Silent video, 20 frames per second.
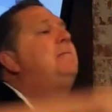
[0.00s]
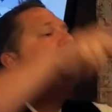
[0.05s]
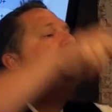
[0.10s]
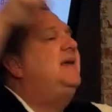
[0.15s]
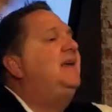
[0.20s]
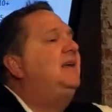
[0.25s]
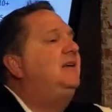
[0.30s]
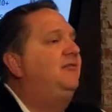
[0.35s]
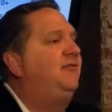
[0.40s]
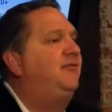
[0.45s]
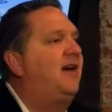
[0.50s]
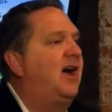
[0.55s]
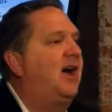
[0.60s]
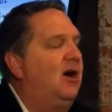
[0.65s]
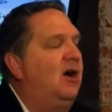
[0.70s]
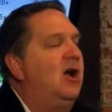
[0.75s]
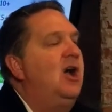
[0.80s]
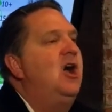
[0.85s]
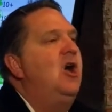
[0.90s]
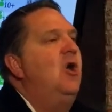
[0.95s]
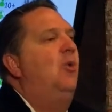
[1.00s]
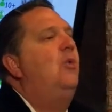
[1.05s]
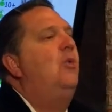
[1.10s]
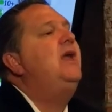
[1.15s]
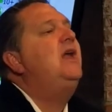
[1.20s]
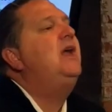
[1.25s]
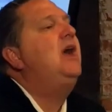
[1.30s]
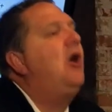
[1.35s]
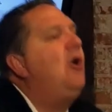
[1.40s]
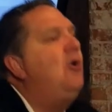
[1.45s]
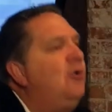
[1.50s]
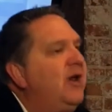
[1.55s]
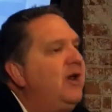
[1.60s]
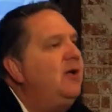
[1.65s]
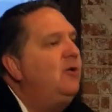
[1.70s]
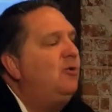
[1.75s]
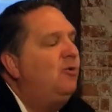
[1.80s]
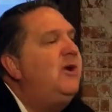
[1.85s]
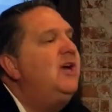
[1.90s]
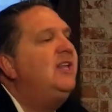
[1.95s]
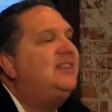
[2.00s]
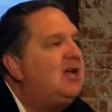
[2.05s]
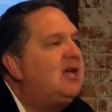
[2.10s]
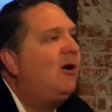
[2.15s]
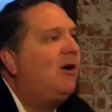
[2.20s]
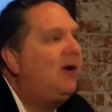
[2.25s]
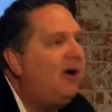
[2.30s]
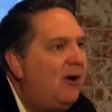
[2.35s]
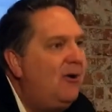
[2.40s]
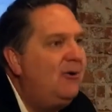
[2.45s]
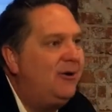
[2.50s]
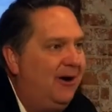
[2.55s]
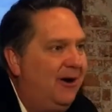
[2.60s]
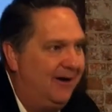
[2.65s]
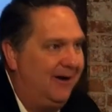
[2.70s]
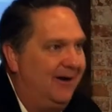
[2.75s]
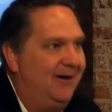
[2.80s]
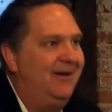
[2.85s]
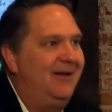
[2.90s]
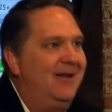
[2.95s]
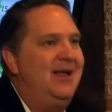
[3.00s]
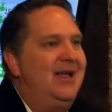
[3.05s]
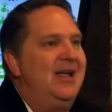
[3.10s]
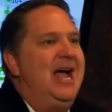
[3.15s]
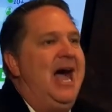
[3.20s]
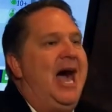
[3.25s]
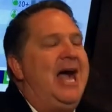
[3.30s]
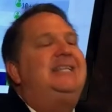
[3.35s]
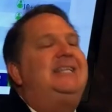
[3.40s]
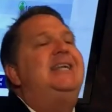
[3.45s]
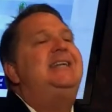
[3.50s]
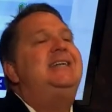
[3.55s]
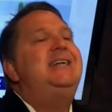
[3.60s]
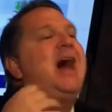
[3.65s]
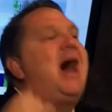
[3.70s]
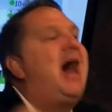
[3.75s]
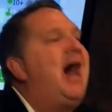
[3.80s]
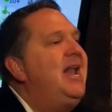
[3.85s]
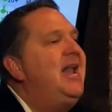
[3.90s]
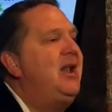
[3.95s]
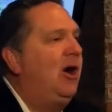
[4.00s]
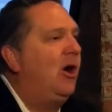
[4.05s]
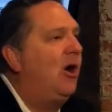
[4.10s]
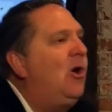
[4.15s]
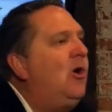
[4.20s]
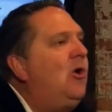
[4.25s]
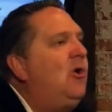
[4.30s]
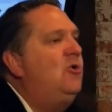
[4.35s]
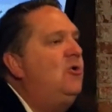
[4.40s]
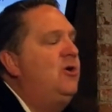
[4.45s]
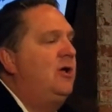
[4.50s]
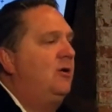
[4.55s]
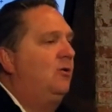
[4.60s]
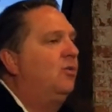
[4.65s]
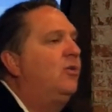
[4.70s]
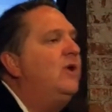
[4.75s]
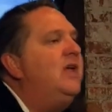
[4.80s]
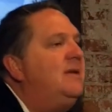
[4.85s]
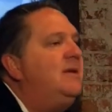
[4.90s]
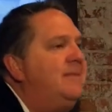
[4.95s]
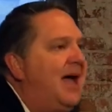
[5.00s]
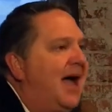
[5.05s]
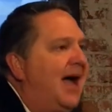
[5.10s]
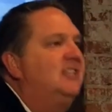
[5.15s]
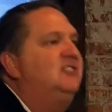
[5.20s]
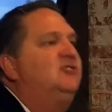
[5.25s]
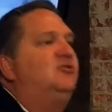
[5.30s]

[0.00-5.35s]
big fire. We own it with our owner. I did not own RE/MAX